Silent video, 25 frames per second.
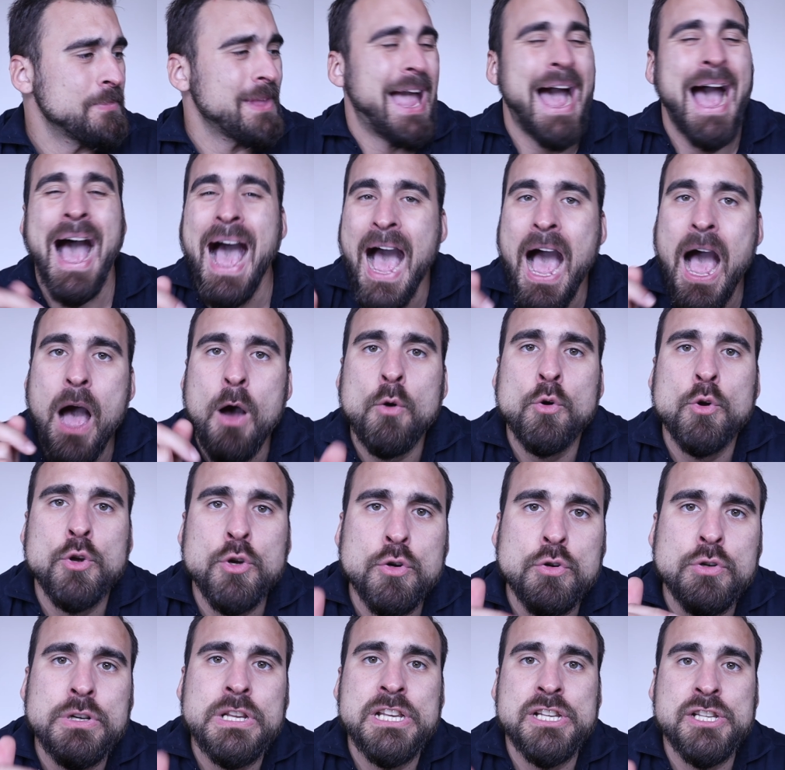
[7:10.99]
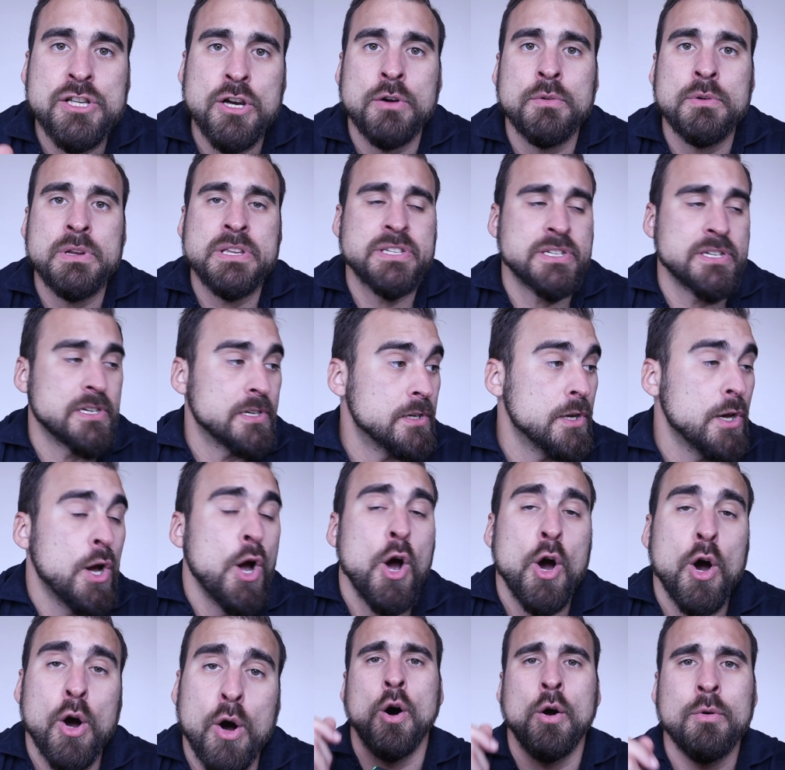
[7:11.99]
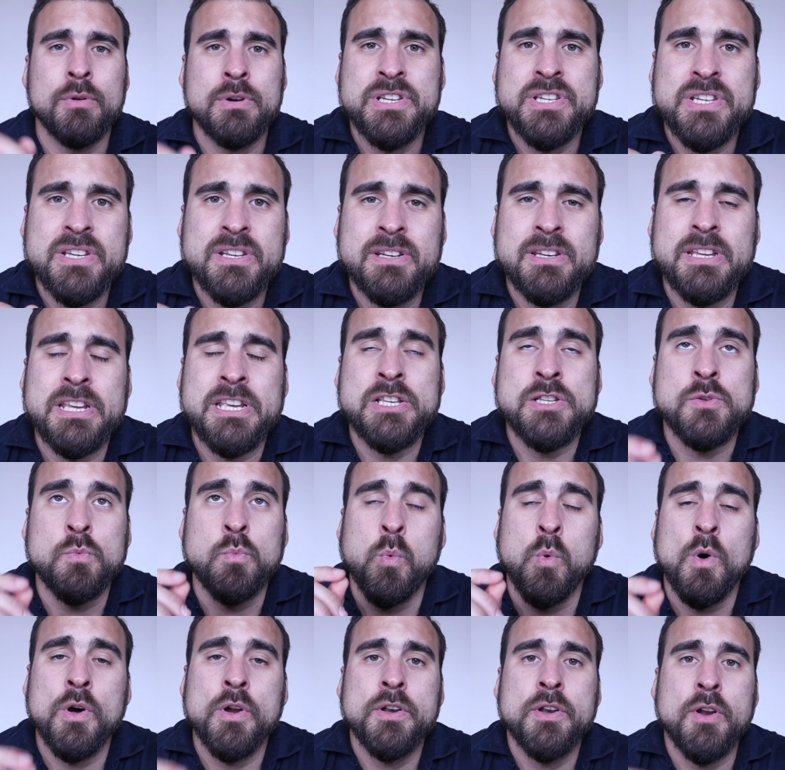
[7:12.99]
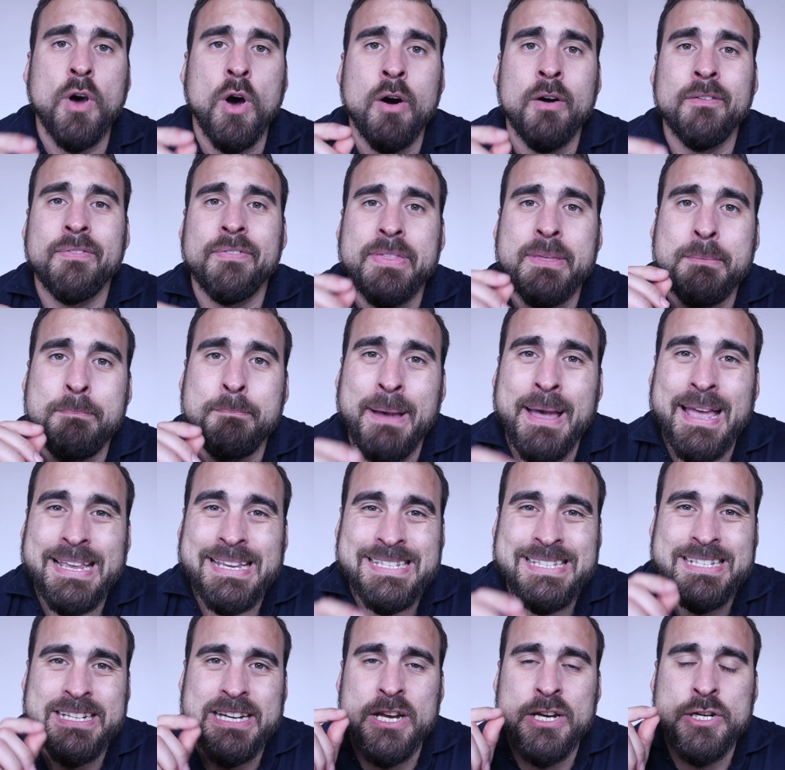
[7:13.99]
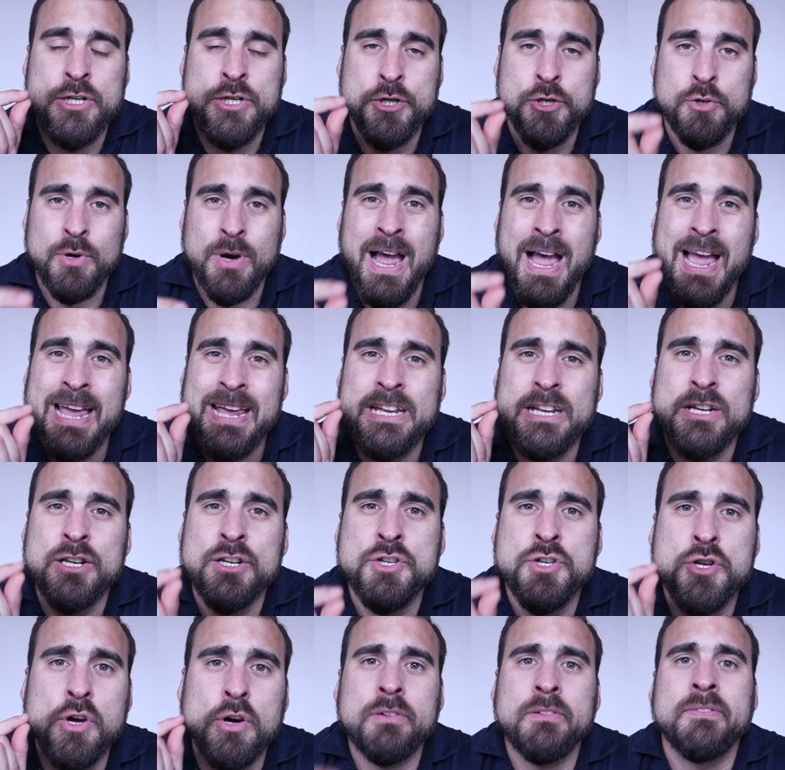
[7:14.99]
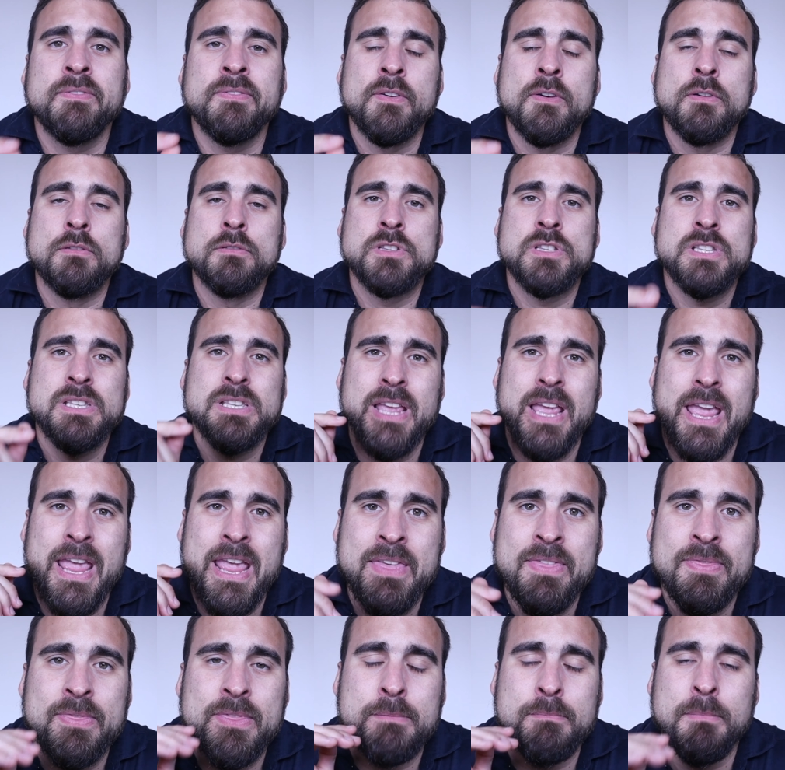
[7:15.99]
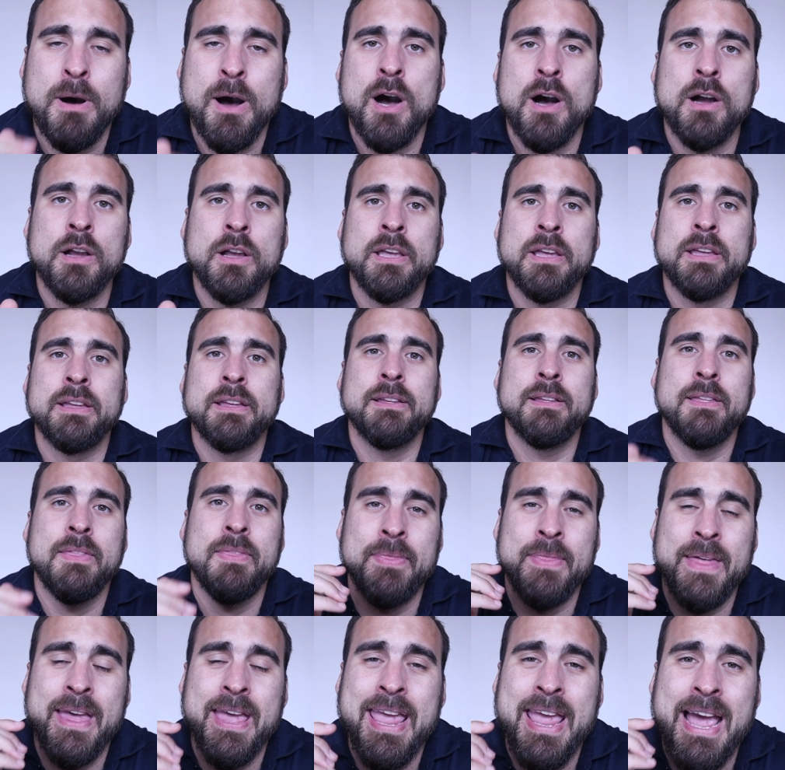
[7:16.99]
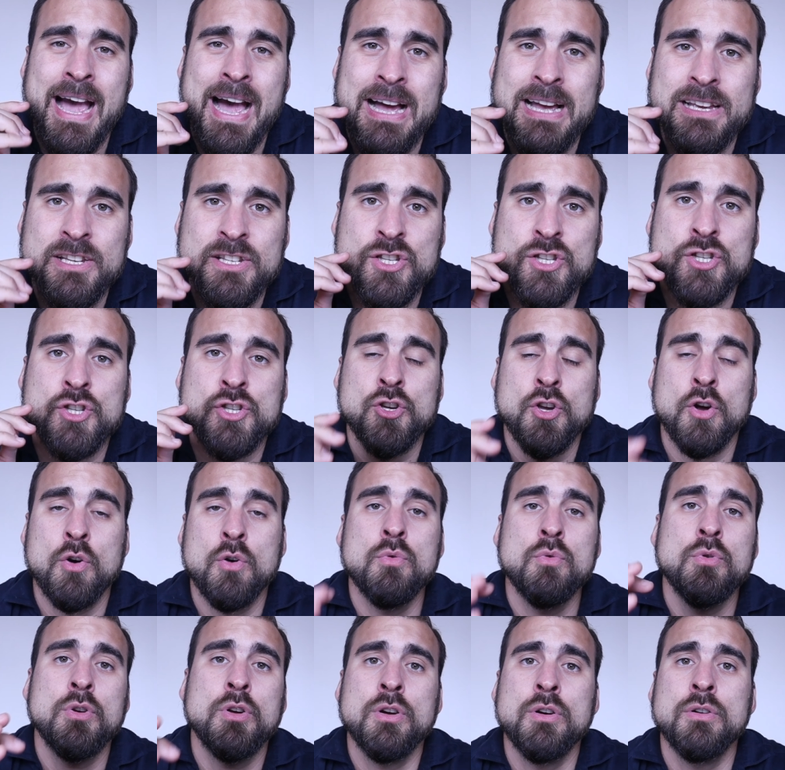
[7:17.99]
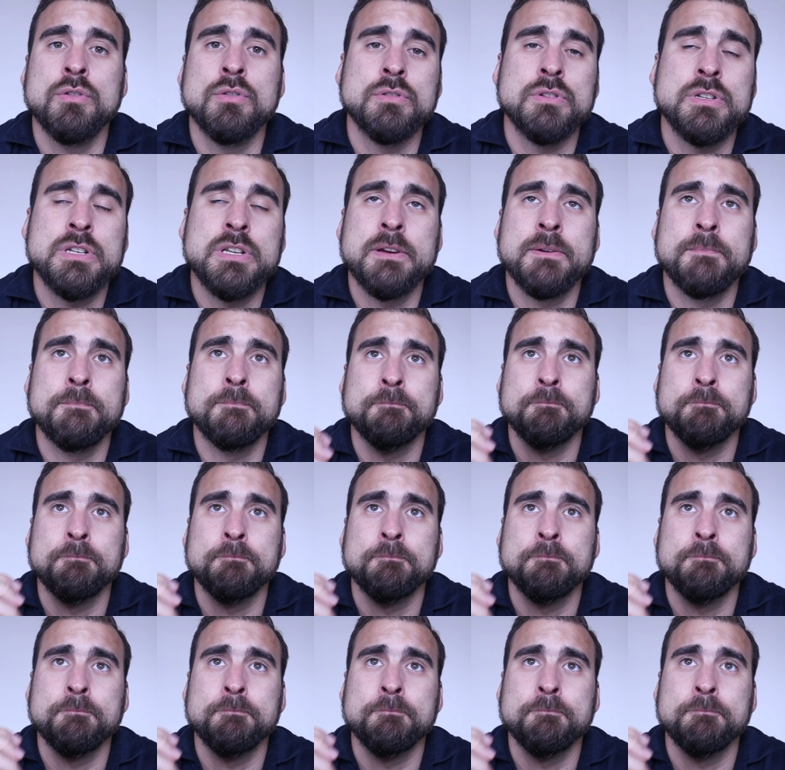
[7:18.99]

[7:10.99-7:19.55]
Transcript: How good is Orijen? Orijen is one of the best dry dog foods in the market. They are so good.